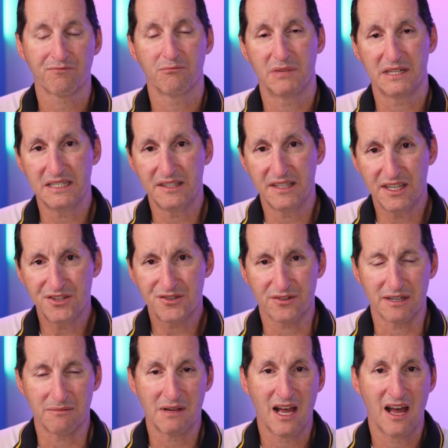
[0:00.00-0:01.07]
But in the
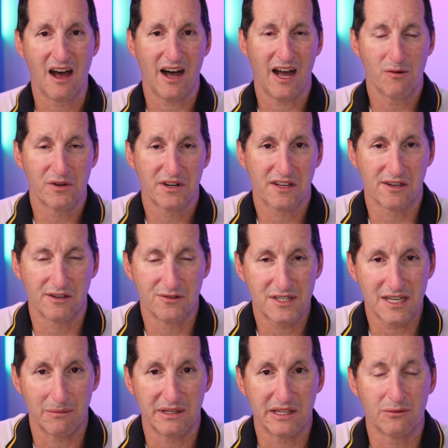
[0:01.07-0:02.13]
interim, I wanted to do
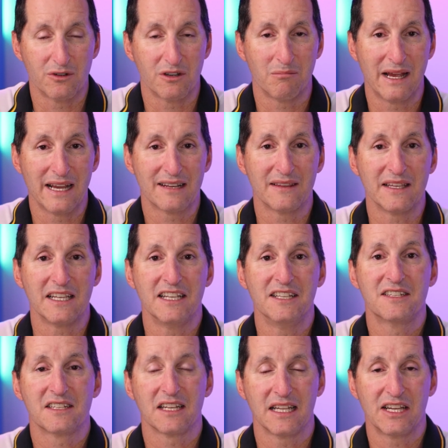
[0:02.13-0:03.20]
something that would make the
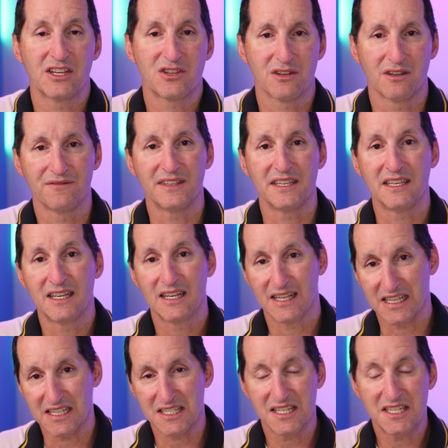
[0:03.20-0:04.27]
installation of the
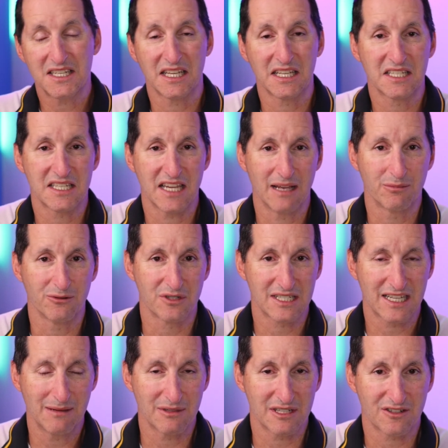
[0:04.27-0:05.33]
existing sample
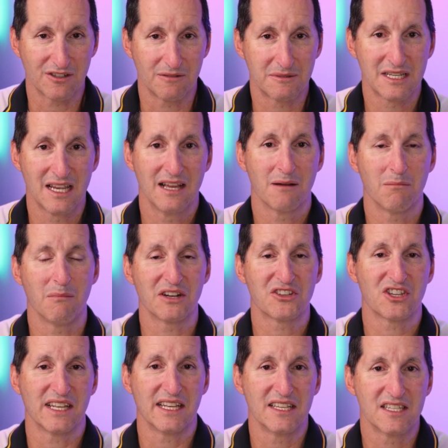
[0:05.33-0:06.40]
schema scripts
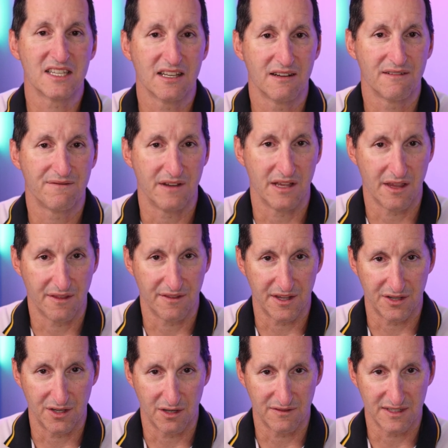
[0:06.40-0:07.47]
much easier for the
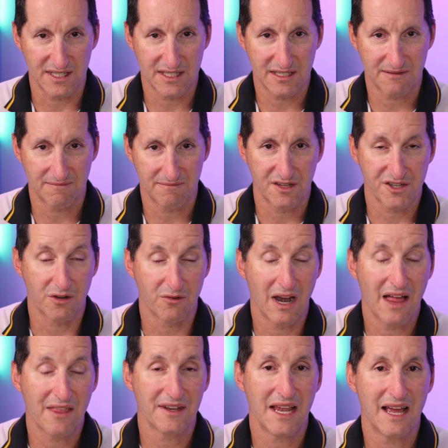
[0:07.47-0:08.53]
novice. So
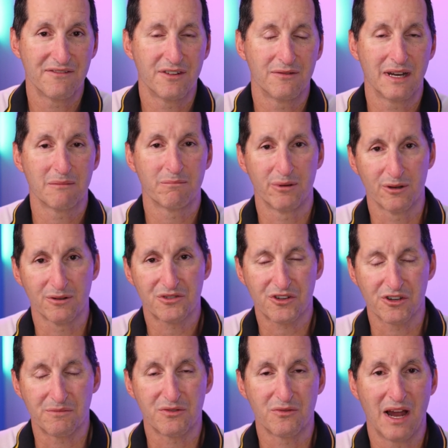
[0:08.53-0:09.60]
rather than have to run Perl
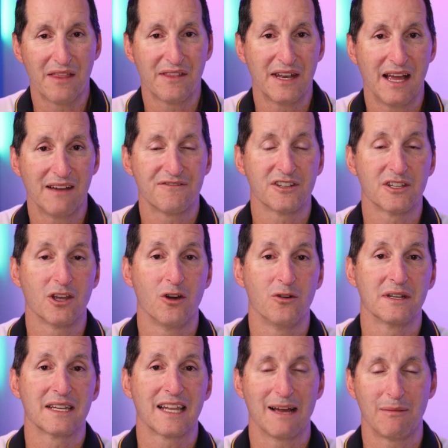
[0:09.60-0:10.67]
scripts, rather than have to go
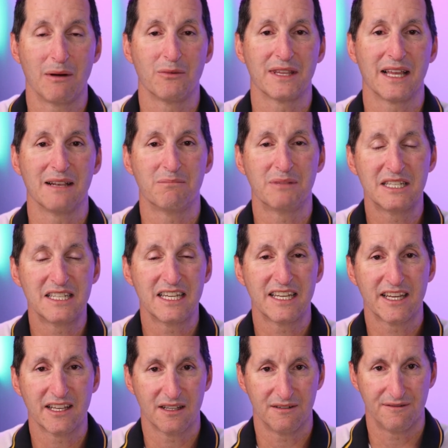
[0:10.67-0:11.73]
and come up with a
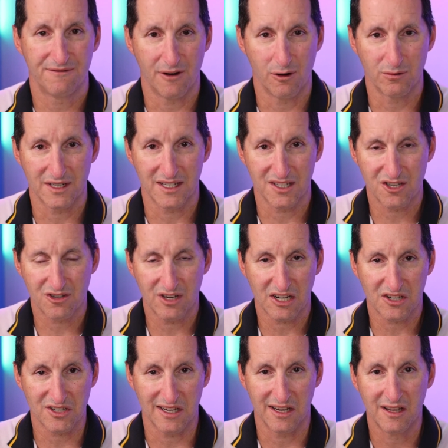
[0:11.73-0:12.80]
particular folder
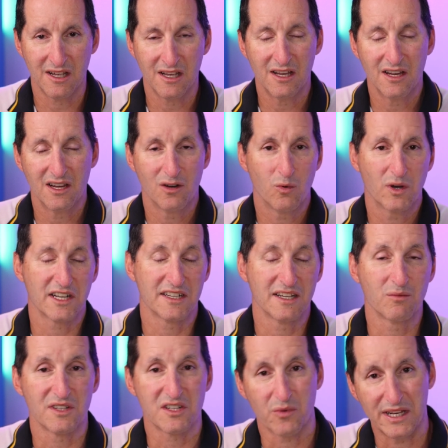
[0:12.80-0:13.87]
structure, what I did
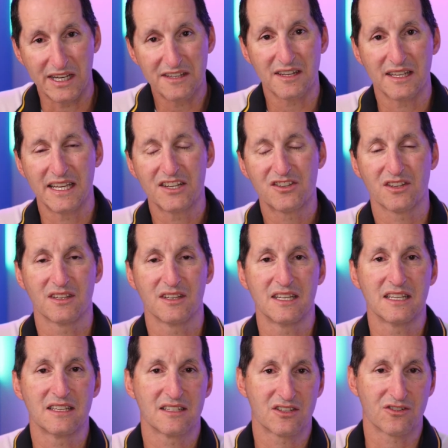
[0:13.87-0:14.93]
was went into each of
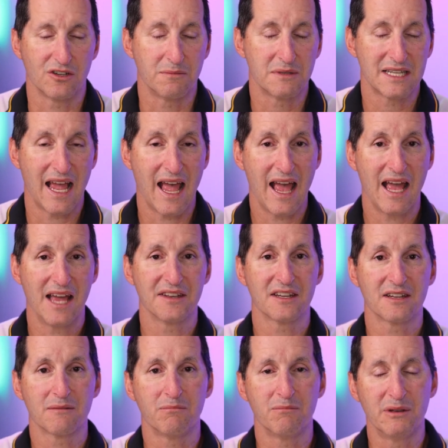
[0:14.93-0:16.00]
the scripts and
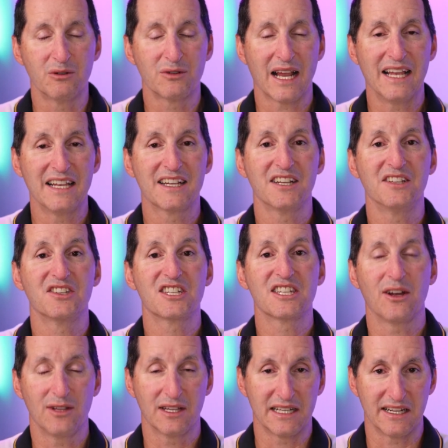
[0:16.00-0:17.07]
built a
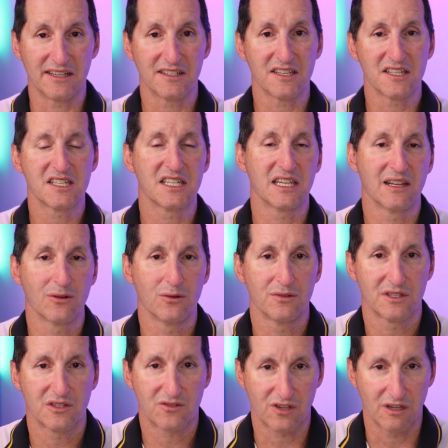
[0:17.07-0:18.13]
consolidated
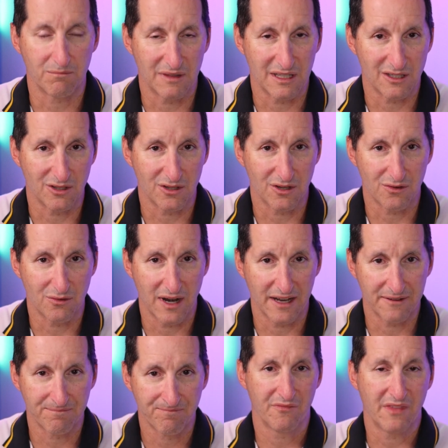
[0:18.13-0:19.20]
single script that you could
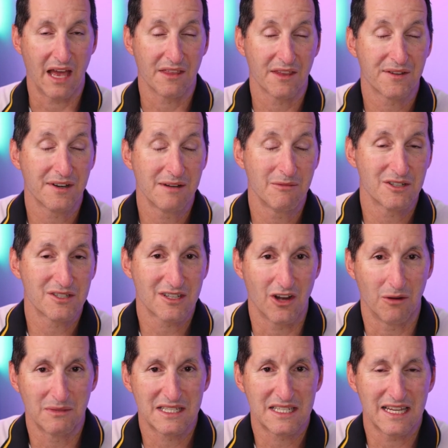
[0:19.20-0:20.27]
run. Now, the three most
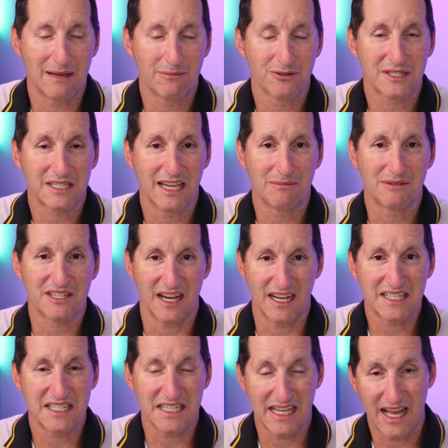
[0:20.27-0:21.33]
common sample schemas I
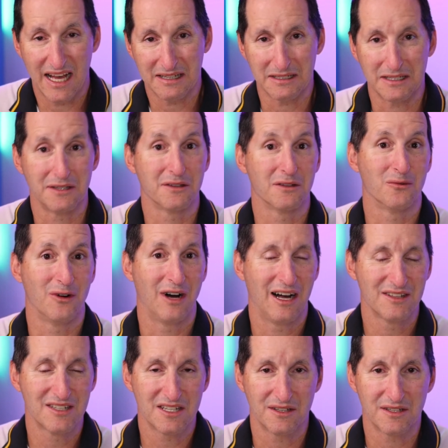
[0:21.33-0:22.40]
see out in the
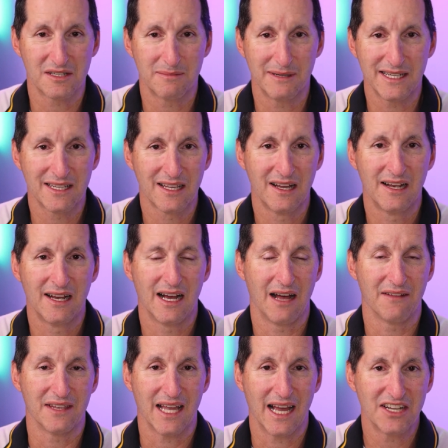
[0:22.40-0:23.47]
wild, so to speak,
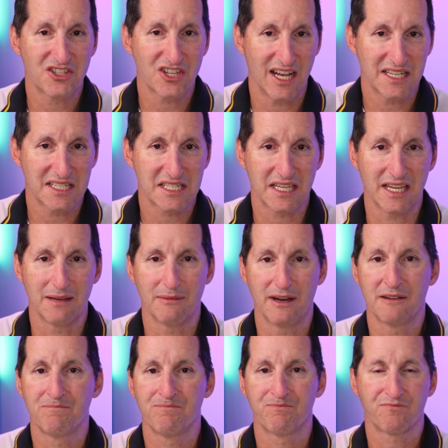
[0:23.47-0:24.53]
are the HR
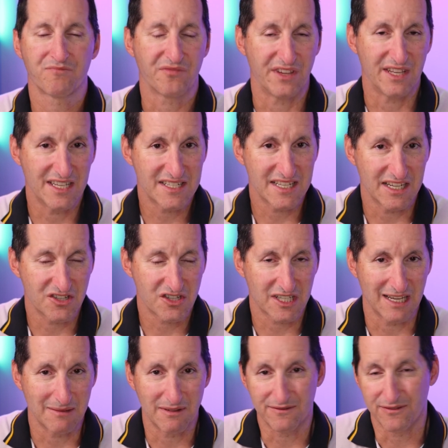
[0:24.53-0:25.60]
schema, the SH
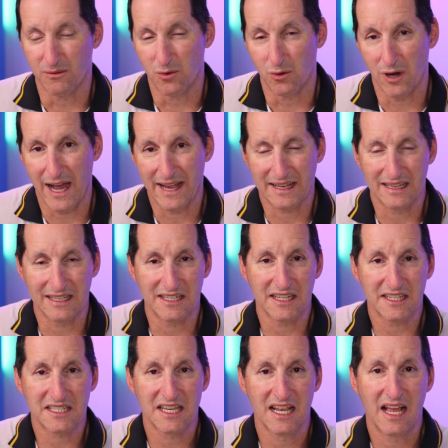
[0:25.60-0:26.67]
schema for more
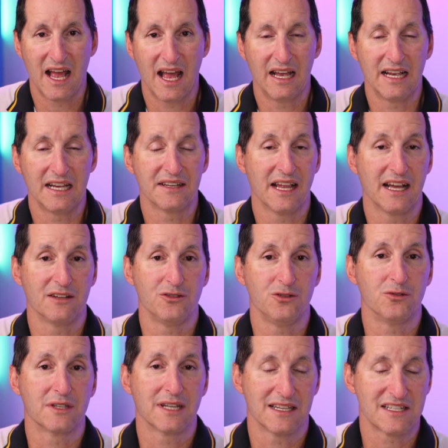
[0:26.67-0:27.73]
analytics, and our
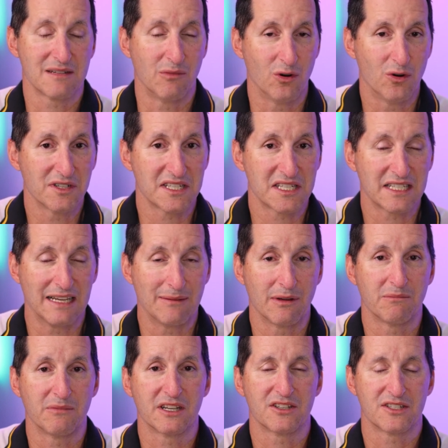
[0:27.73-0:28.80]
new customer order schema
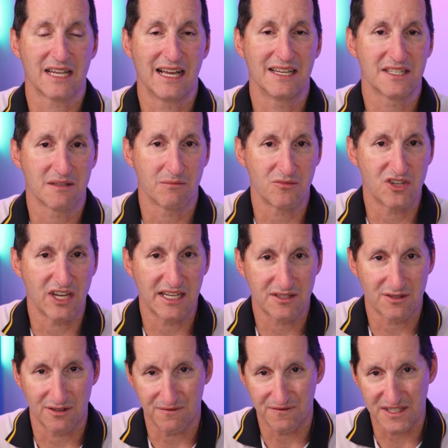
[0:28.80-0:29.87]
because it has some
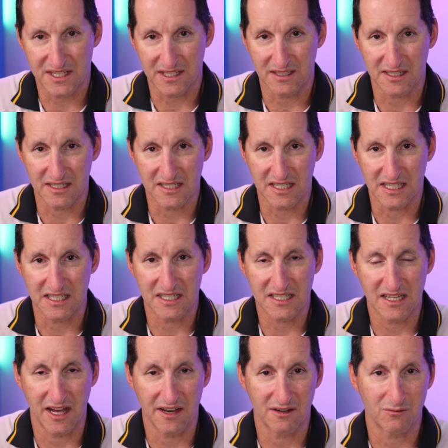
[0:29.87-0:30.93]
JSON facilities
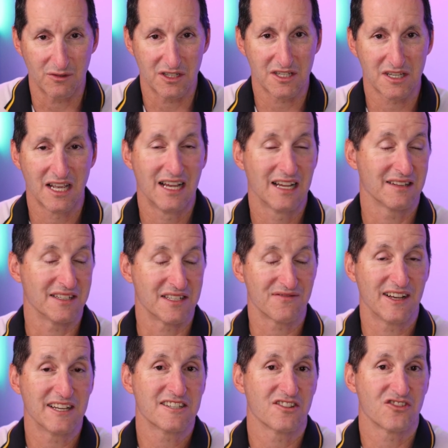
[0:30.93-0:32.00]
inside it, which, let's
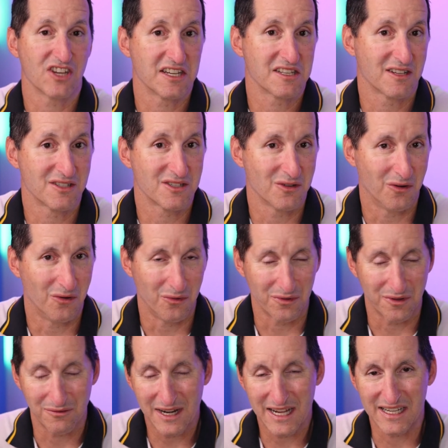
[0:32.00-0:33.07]
face it, JSON's all
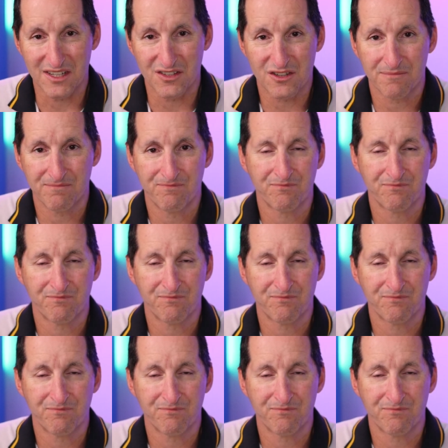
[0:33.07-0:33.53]
the rage.